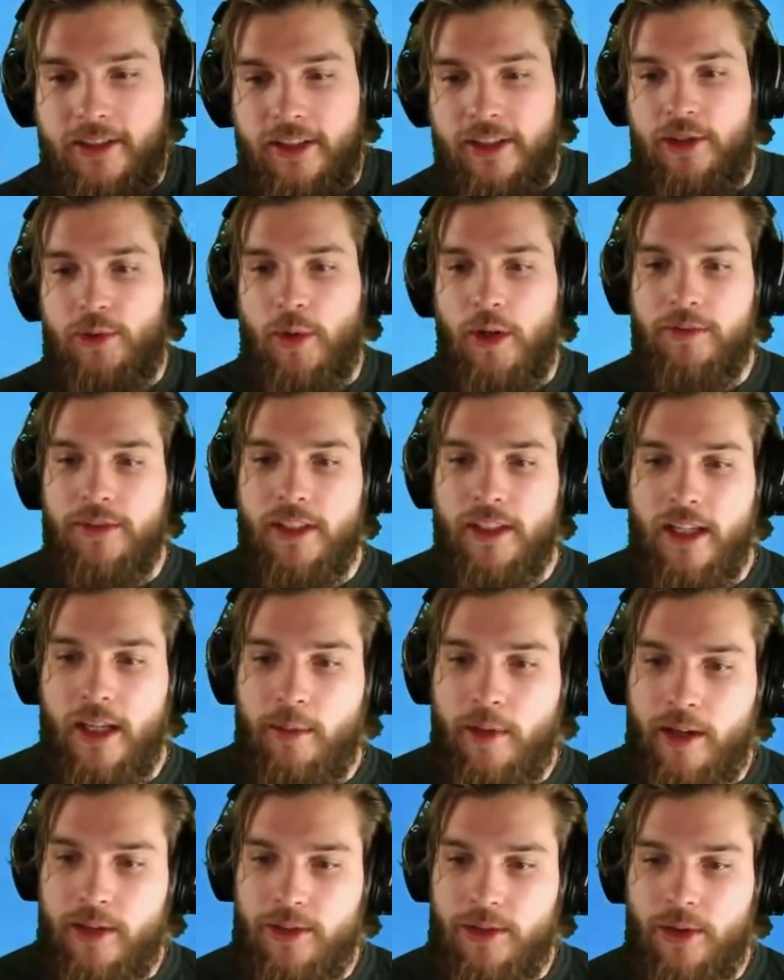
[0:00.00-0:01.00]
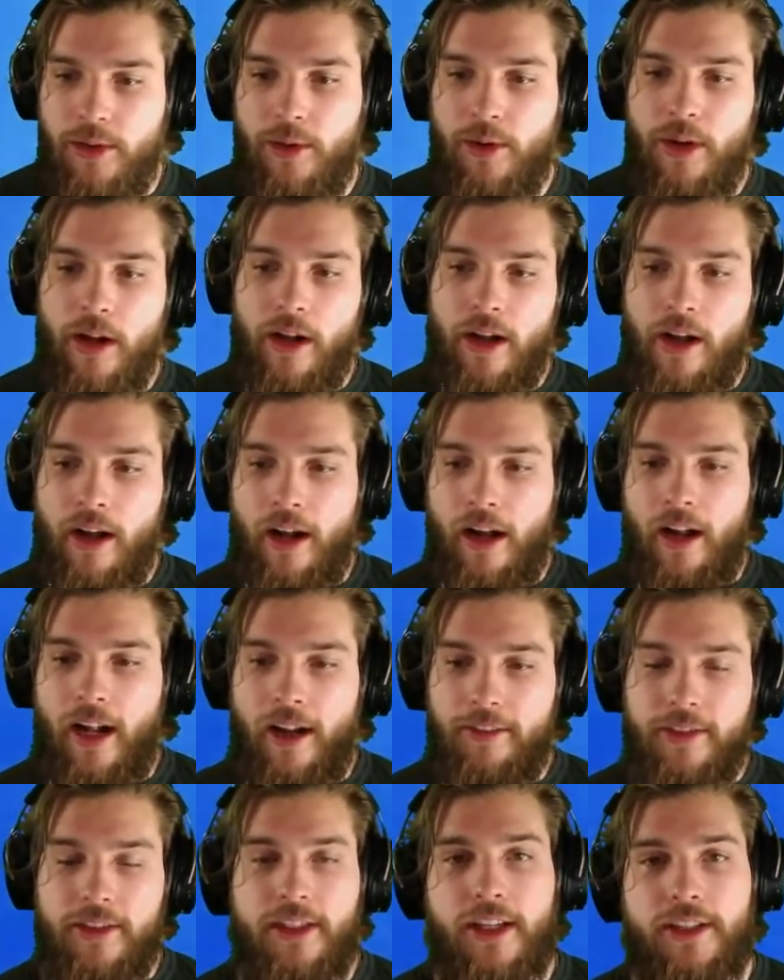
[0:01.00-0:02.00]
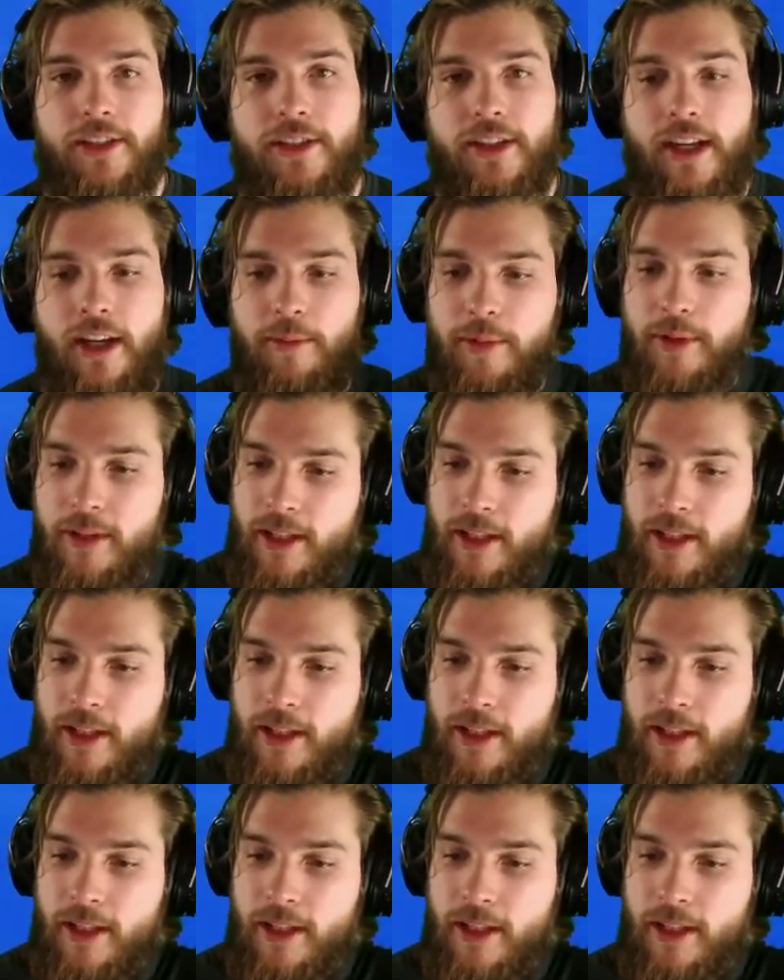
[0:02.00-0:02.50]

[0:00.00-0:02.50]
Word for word: since 12:10 came out. So I'll have to test it out.